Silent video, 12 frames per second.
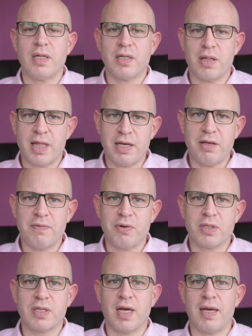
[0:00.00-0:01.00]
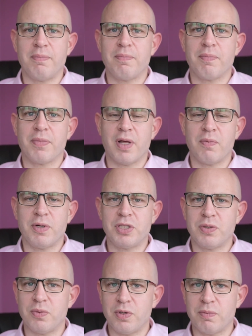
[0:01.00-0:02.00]
So thank you for your time. I wish
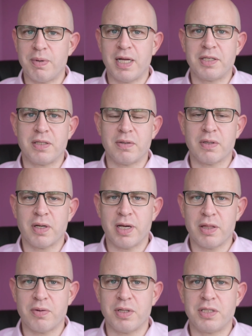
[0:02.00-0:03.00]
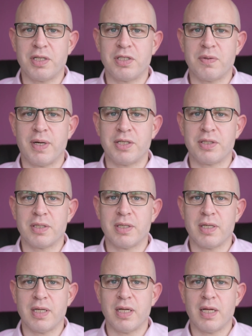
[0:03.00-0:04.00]
you all the best going through this situation,
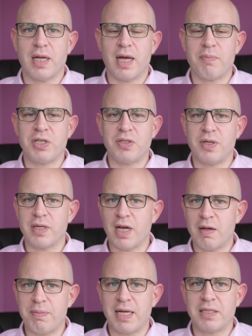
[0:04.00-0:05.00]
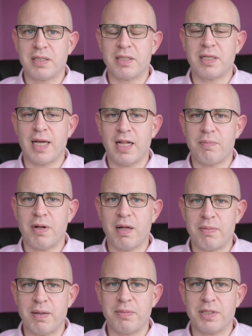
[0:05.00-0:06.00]
and we're doing our best to help our
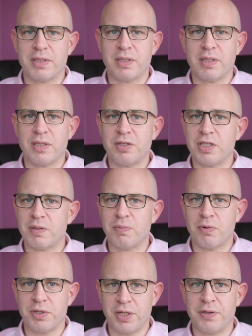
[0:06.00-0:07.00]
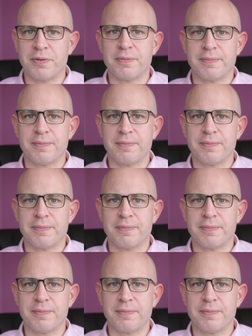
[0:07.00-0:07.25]
members to support you.